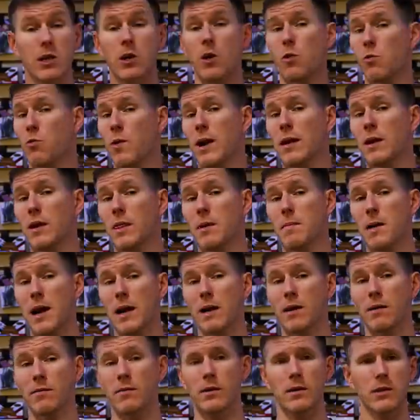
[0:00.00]
gonna go great on the
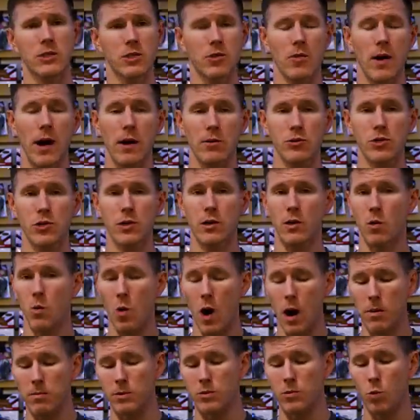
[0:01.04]
back of a scrounger, a
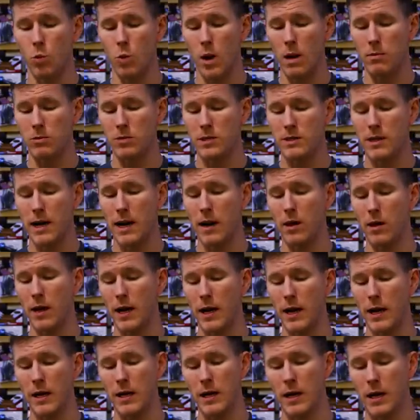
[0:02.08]
wobble style
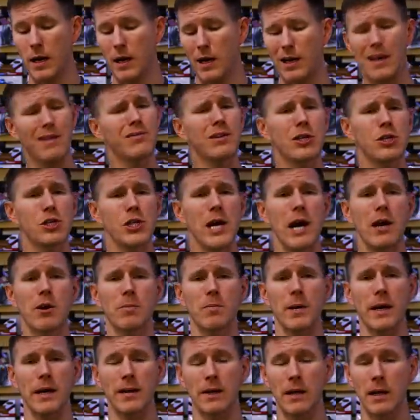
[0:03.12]
head, even a chatter
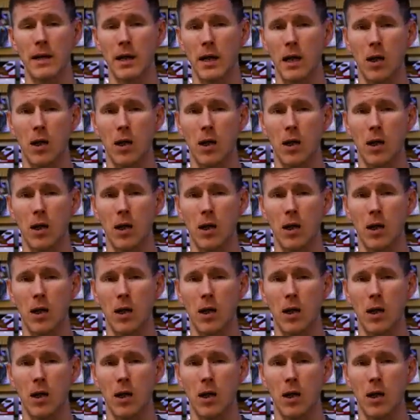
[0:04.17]
bait.